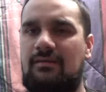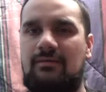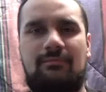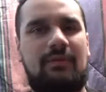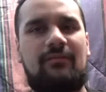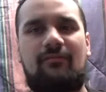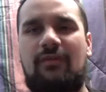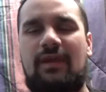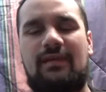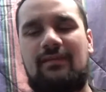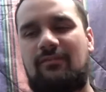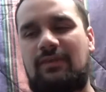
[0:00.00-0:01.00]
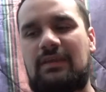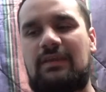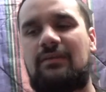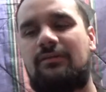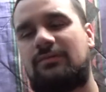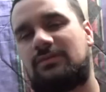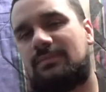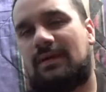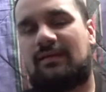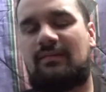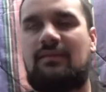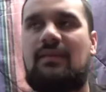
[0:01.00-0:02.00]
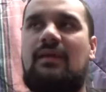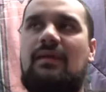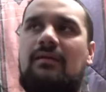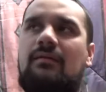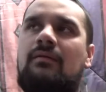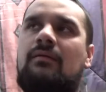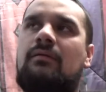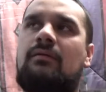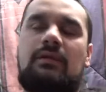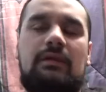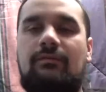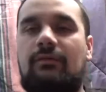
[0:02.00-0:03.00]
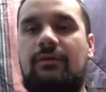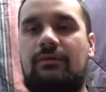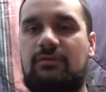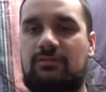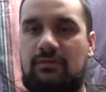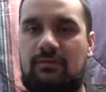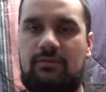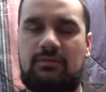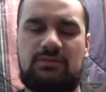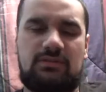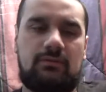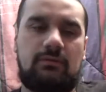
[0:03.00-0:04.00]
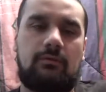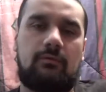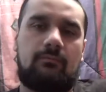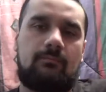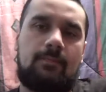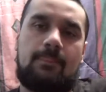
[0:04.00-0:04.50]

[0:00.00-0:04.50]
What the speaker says: big fan of E-Heroes back in the day, Evil Heroes, whatever. So,